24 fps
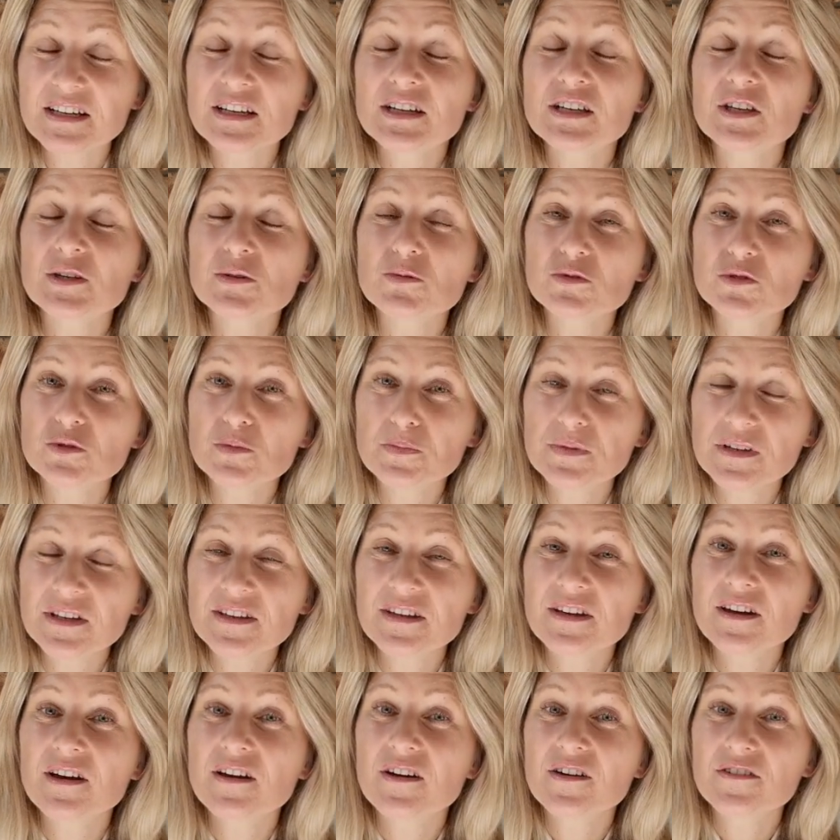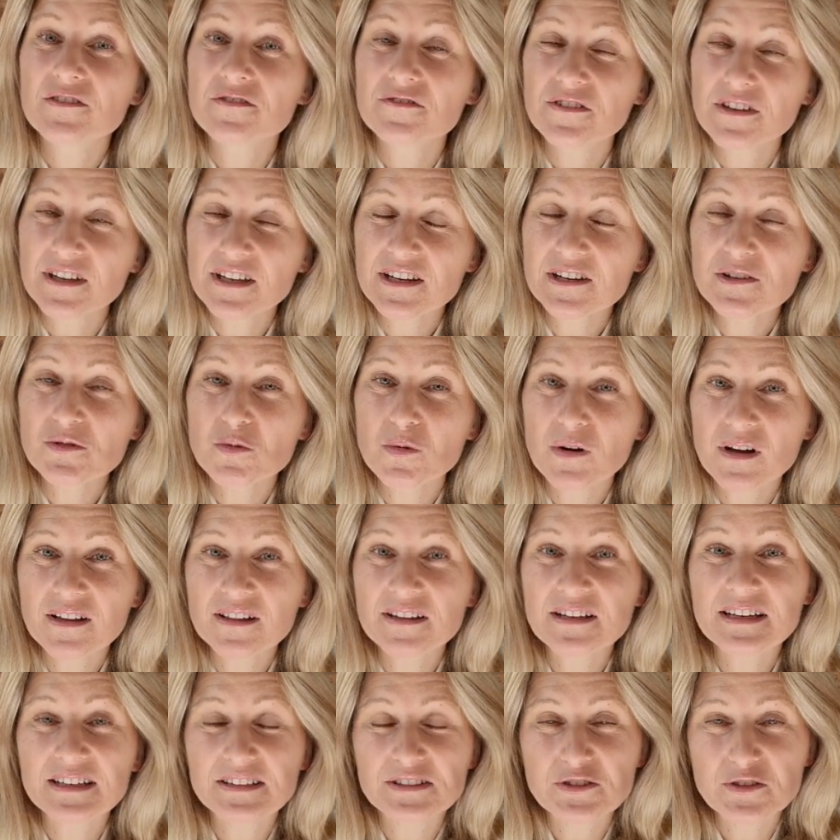he would be very
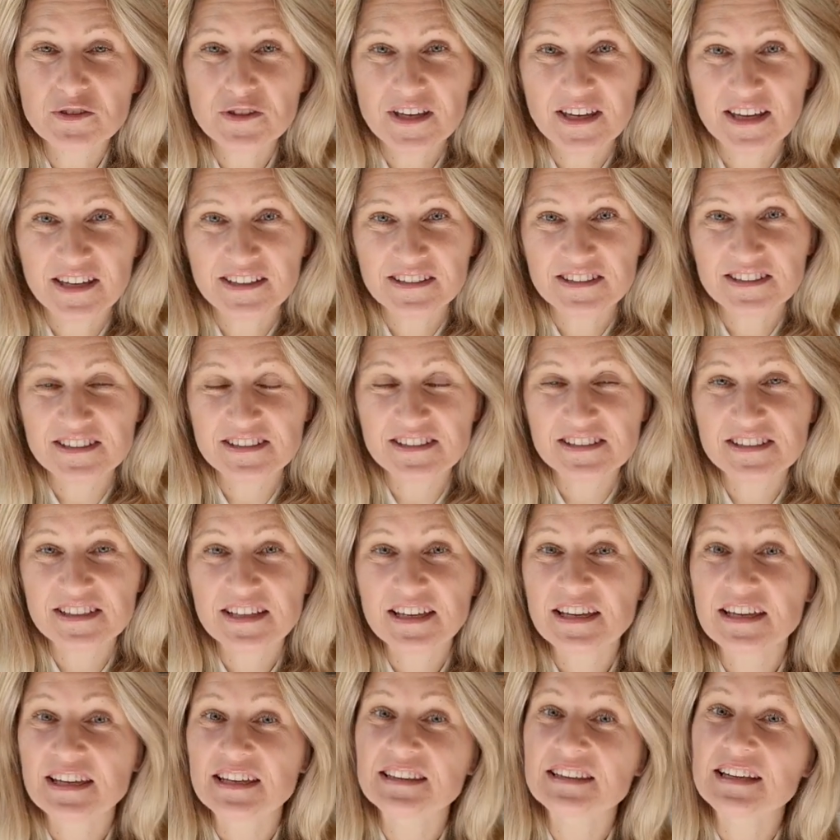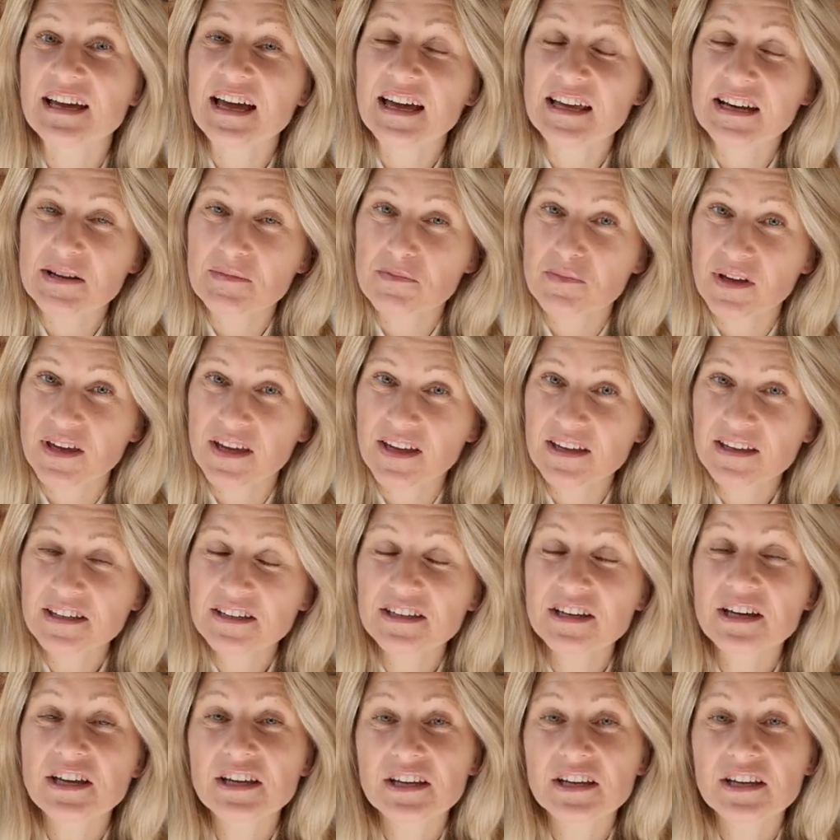well educated in Aramaic,